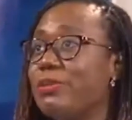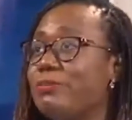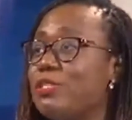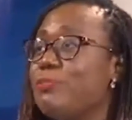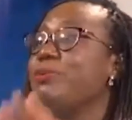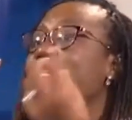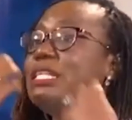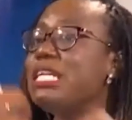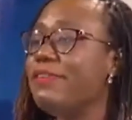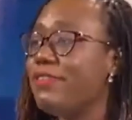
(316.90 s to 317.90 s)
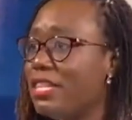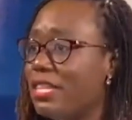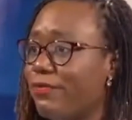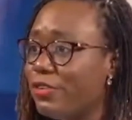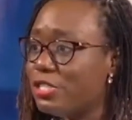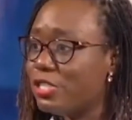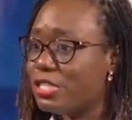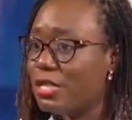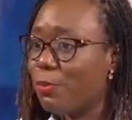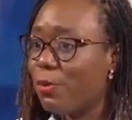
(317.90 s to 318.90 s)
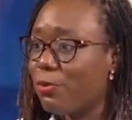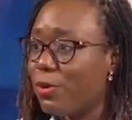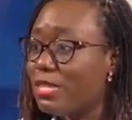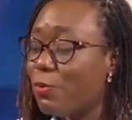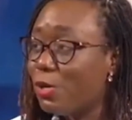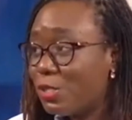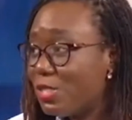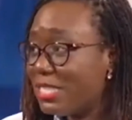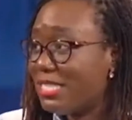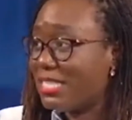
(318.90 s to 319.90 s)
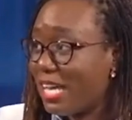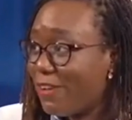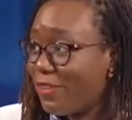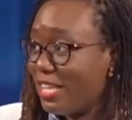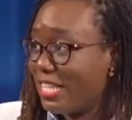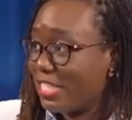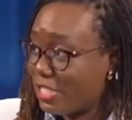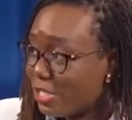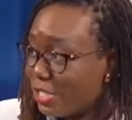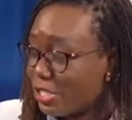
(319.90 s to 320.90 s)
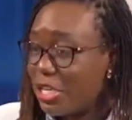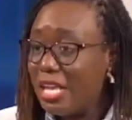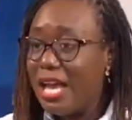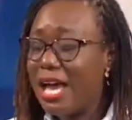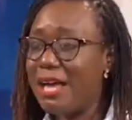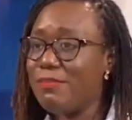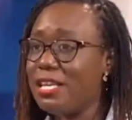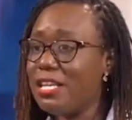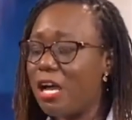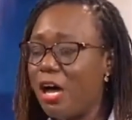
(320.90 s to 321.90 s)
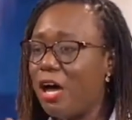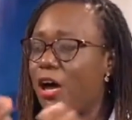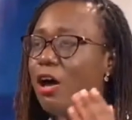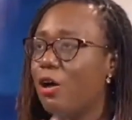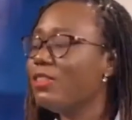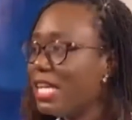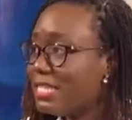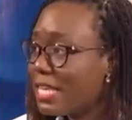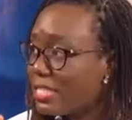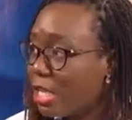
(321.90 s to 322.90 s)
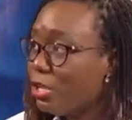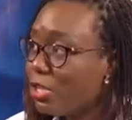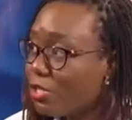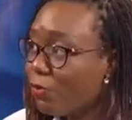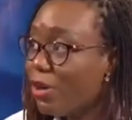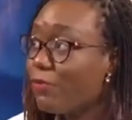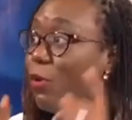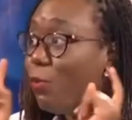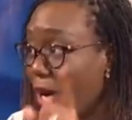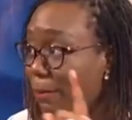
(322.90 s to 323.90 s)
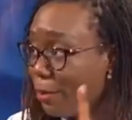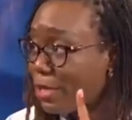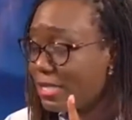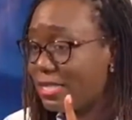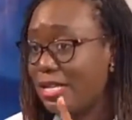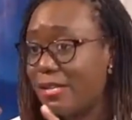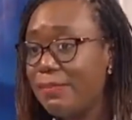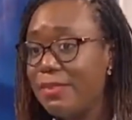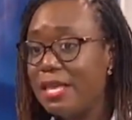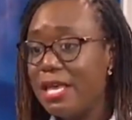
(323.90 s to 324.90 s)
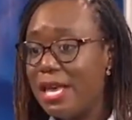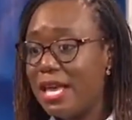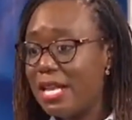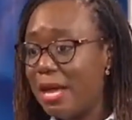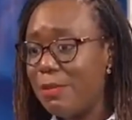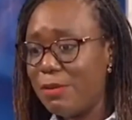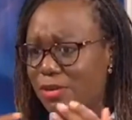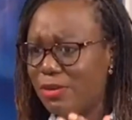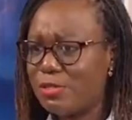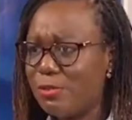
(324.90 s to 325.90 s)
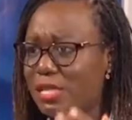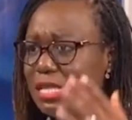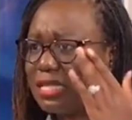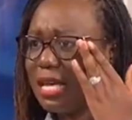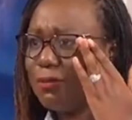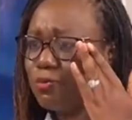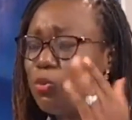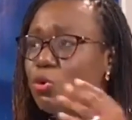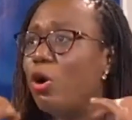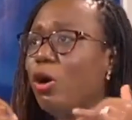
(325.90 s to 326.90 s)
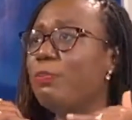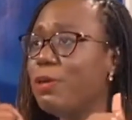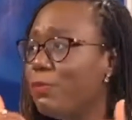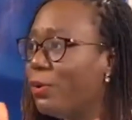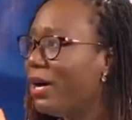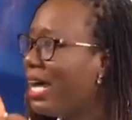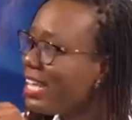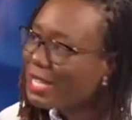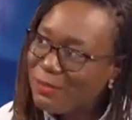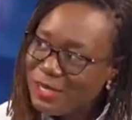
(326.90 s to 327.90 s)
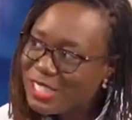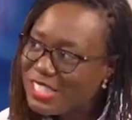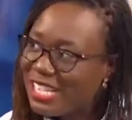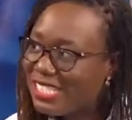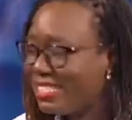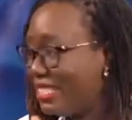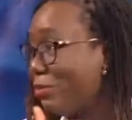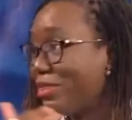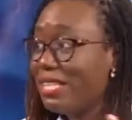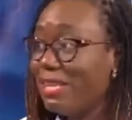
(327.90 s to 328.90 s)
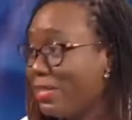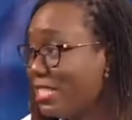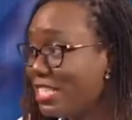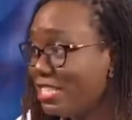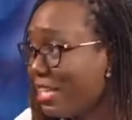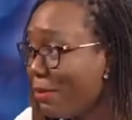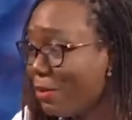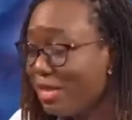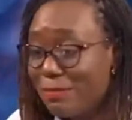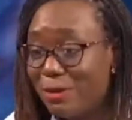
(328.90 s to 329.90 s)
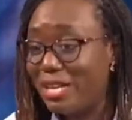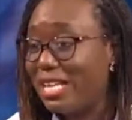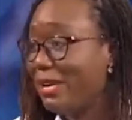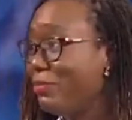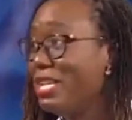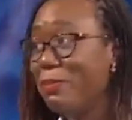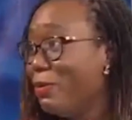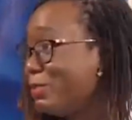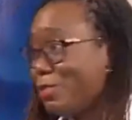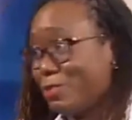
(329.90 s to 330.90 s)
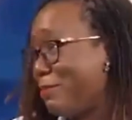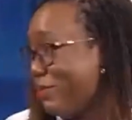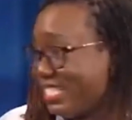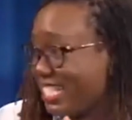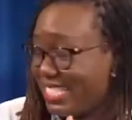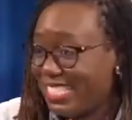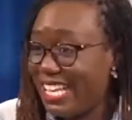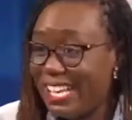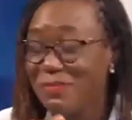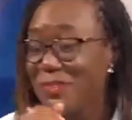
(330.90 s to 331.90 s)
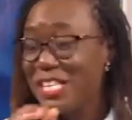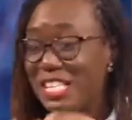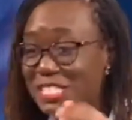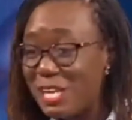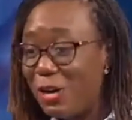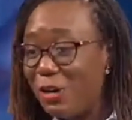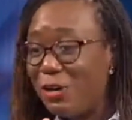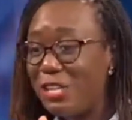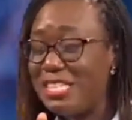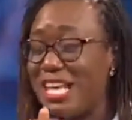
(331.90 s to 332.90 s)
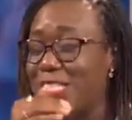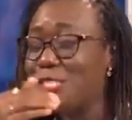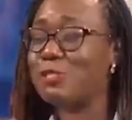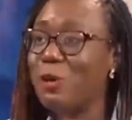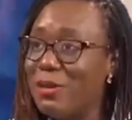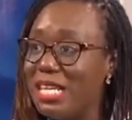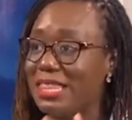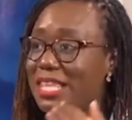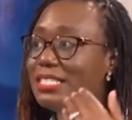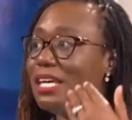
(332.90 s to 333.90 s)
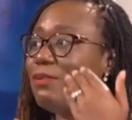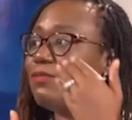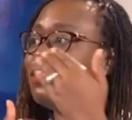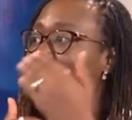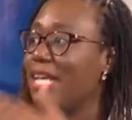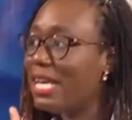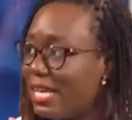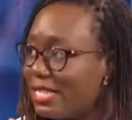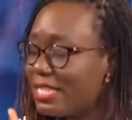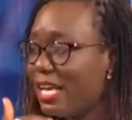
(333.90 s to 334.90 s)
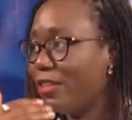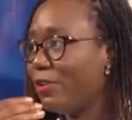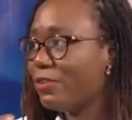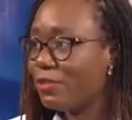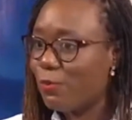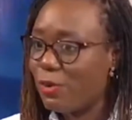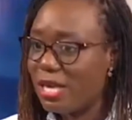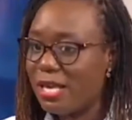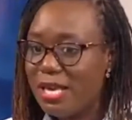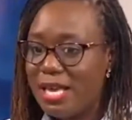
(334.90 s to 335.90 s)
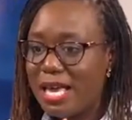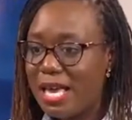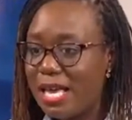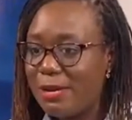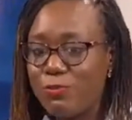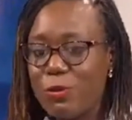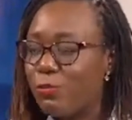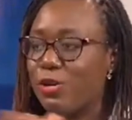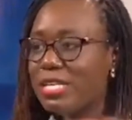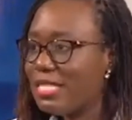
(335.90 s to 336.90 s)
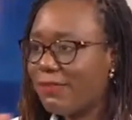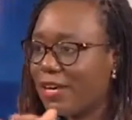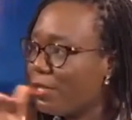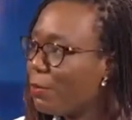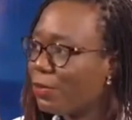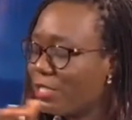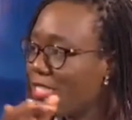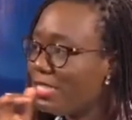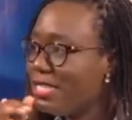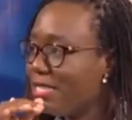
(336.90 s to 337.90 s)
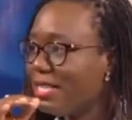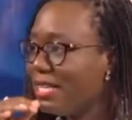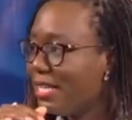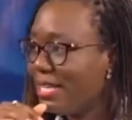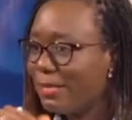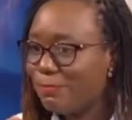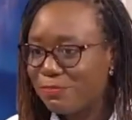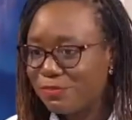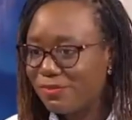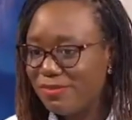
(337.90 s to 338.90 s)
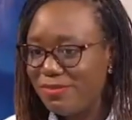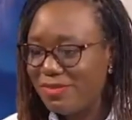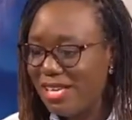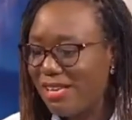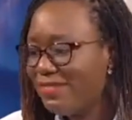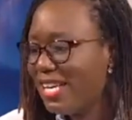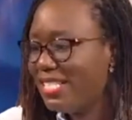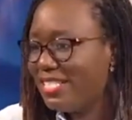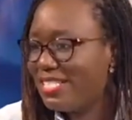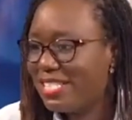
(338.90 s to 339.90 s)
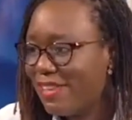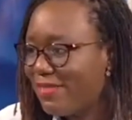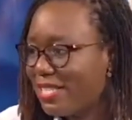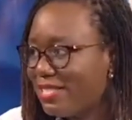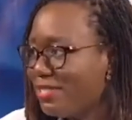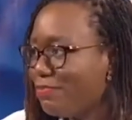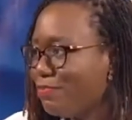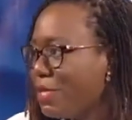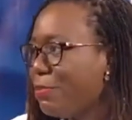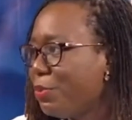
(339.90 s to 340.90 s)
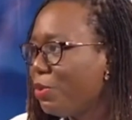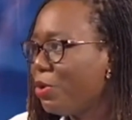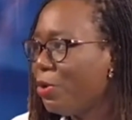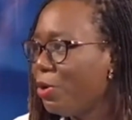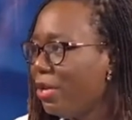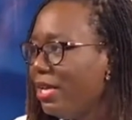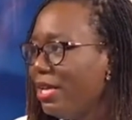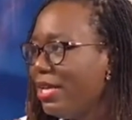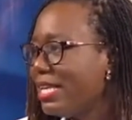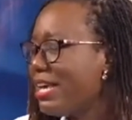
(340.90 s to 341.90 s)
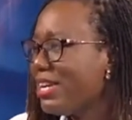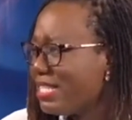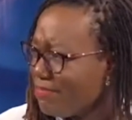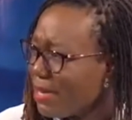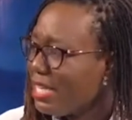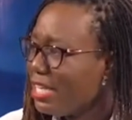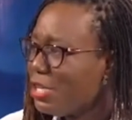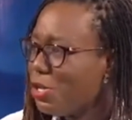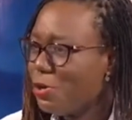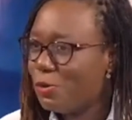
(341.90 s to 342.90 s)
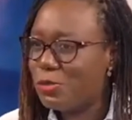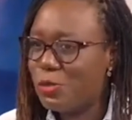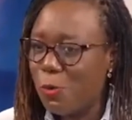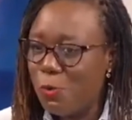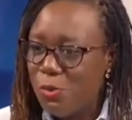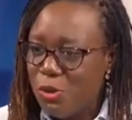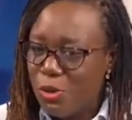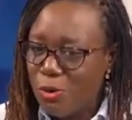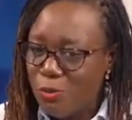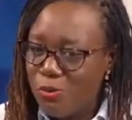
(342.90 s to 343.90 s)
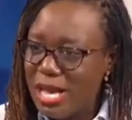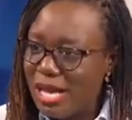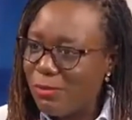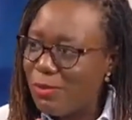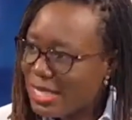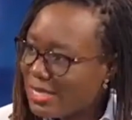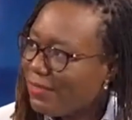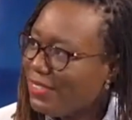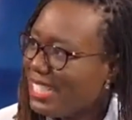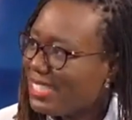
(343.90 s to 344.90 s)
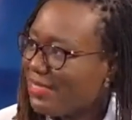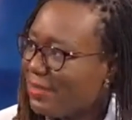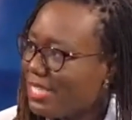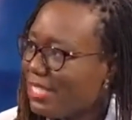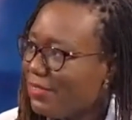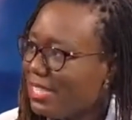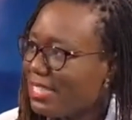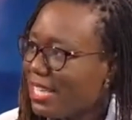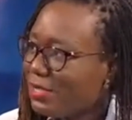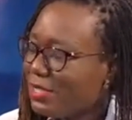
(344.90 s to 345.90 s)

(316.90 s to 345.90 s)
them to believe in the vision to the point where they want to serve in the church. Mm. I mean, all that takes a lot of work for one person. And I remember there were so many times we'll call people, are you coming to church? They would think that we're trying to check up on them, but we're like, we need people to show up in church today. So there are so many things that we've learned along the way. And we wouldn't have had the opportunity to learn it if Dad just gave us people or gave us money, you know? So we are toughening it.